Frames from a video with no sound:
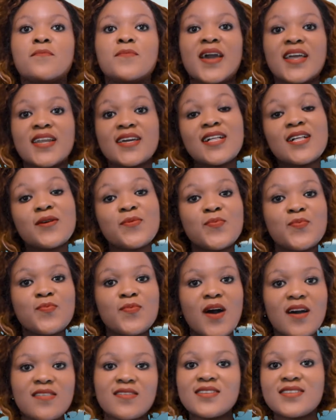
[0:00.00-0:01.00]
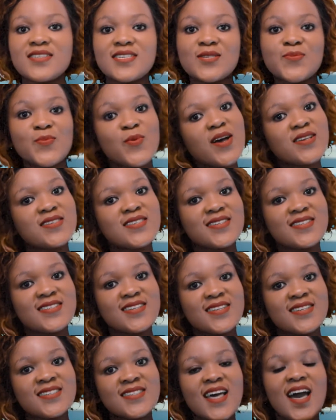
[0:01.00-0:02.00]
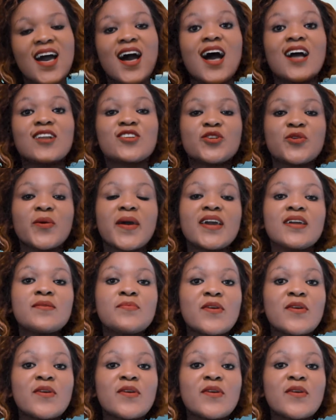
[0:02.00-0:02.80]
Medical orthotists prosthetists are trained